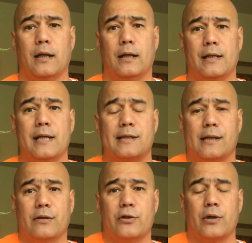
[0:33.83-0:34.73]

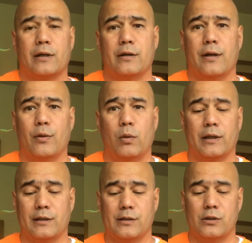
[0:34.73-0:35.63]
ESL instructor at the
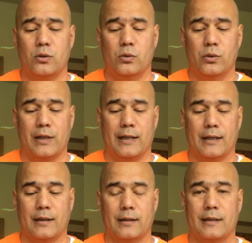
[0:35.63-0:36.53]
Wellington School,
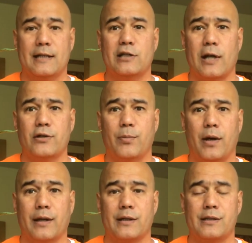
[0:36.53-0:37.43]
and I teach
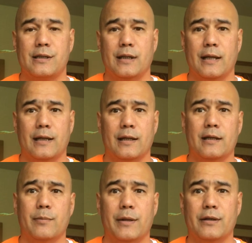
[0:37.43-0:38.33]
hydroponics and
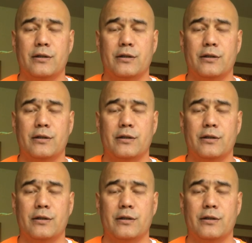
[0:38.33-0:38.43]
independent